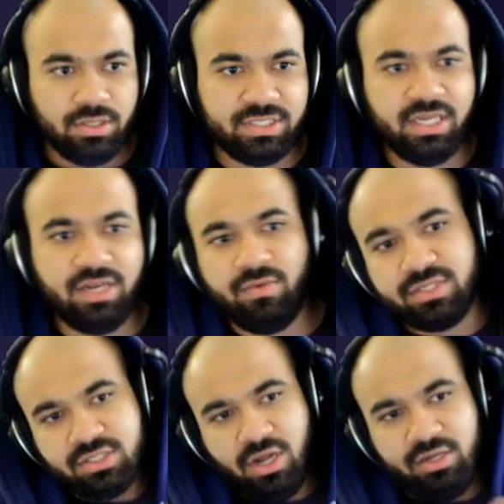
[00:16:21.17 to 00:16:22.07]
Cena
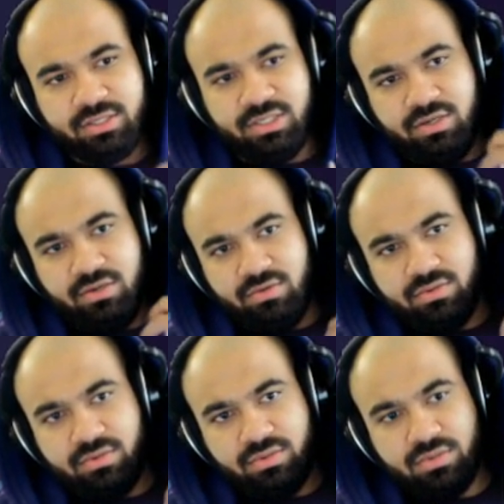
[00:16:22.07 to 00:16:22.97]
wants to talk to you.
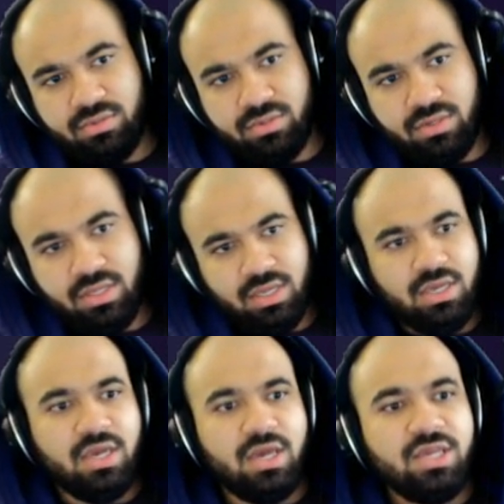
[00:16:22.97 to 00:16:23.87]

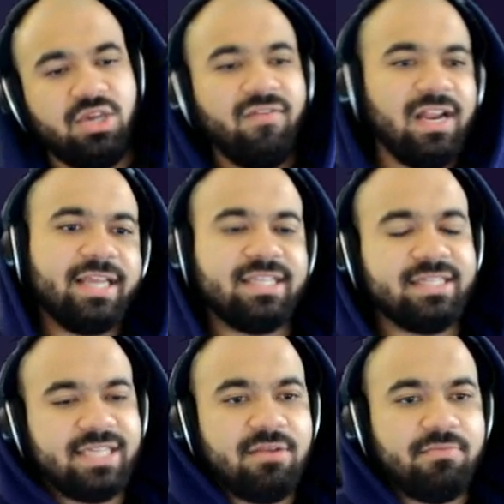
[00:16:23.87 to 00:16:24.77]
You've
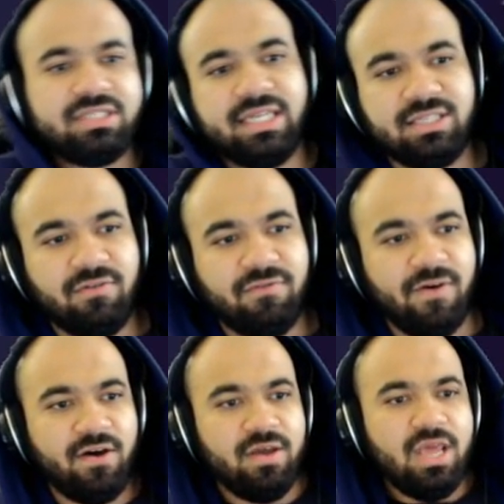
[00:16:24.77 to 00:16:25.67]
collected 10% so
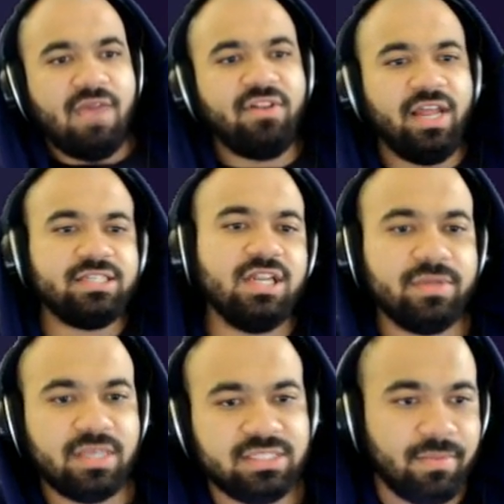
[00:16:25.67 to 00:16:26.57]
far. If you'd like to know
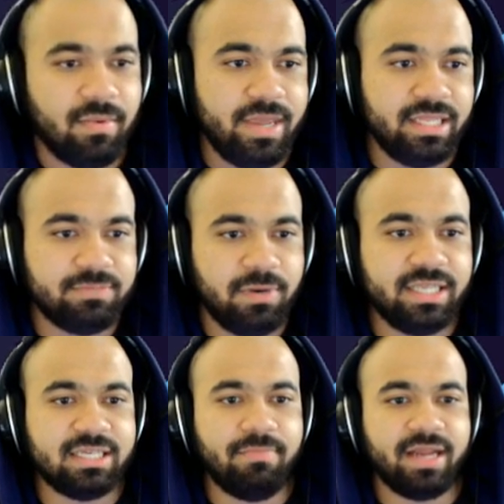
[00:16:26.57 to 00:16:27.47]
what this number means,
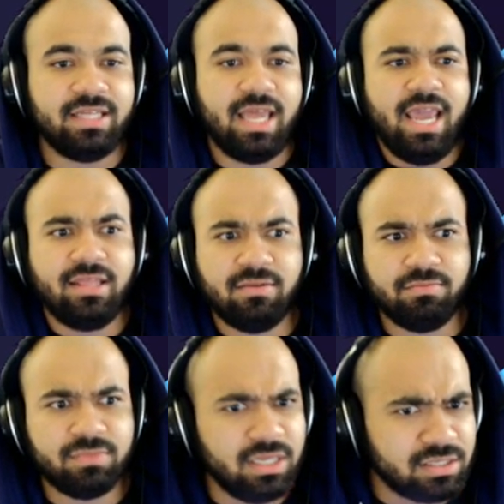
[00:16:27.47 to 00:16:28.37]
please come back to the 8th...
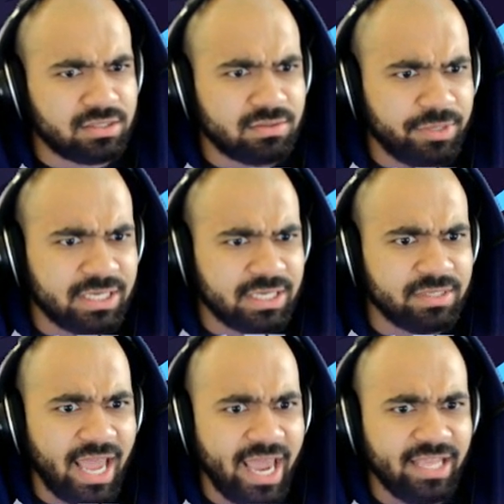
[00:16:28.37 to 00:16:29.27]
Please come
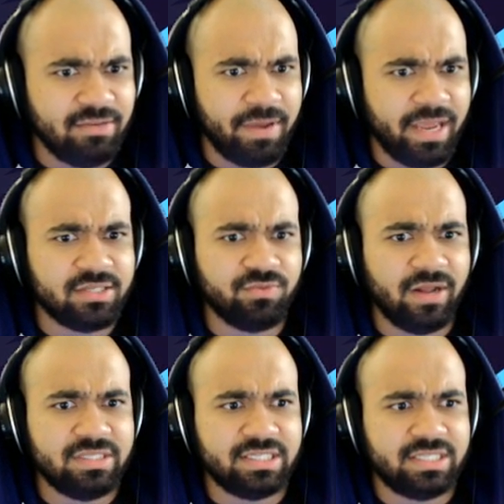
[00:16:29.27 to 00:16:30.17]
to the 8th base on
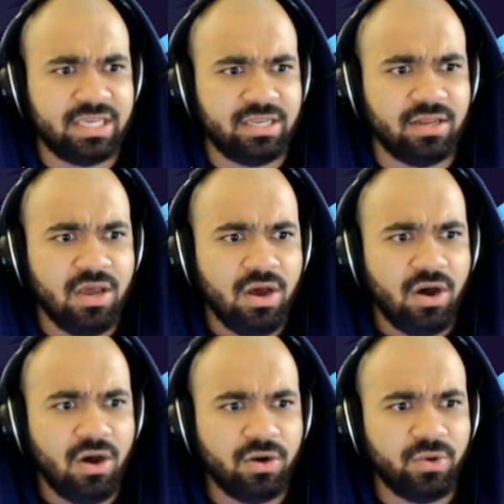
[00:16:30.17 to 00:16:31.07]
Route 16
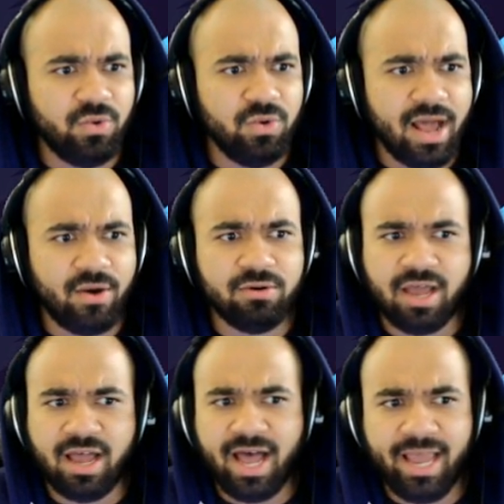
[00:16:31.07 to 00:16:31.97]
on Ula
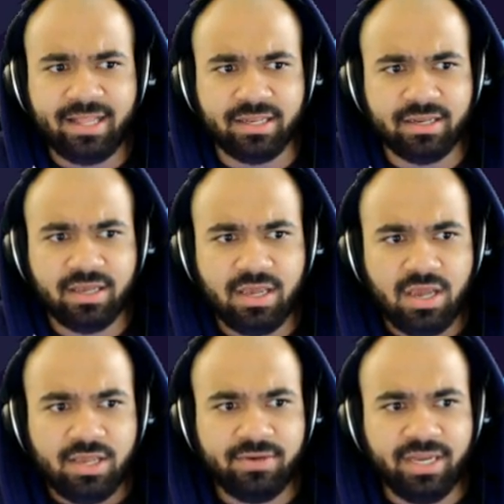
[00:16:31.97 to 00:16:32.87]
Ula Island.
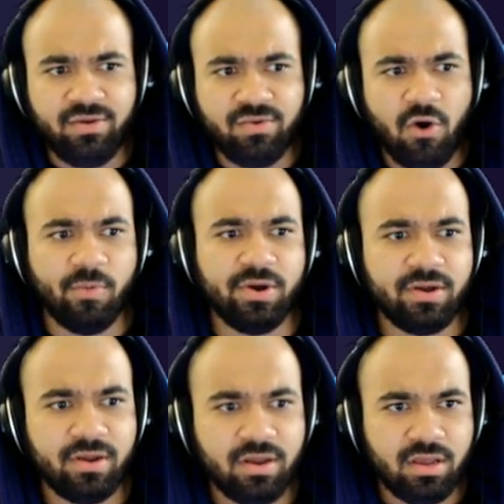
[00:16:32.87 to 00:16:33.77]
You're getting warmer.